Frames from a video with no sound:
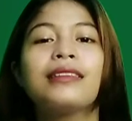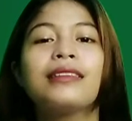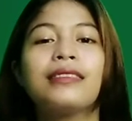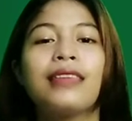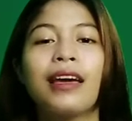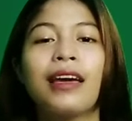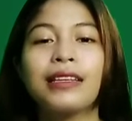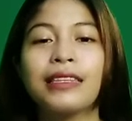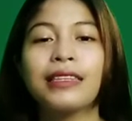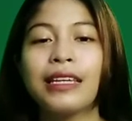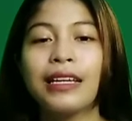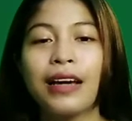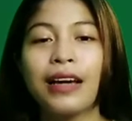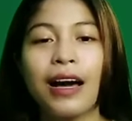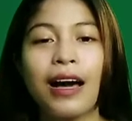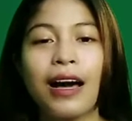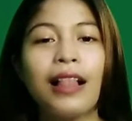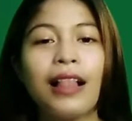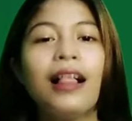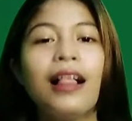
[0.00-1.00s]

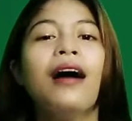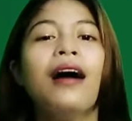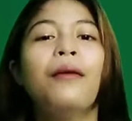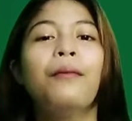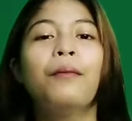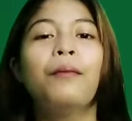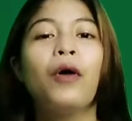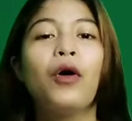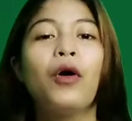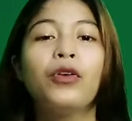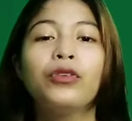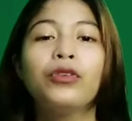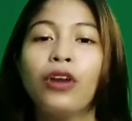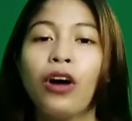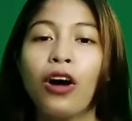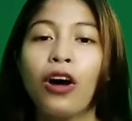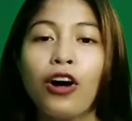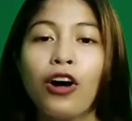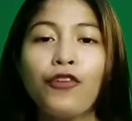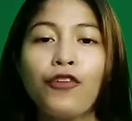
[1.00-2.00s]
technical mode
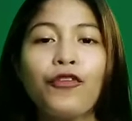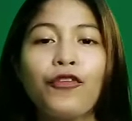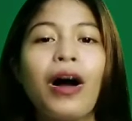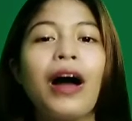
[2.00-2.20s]
of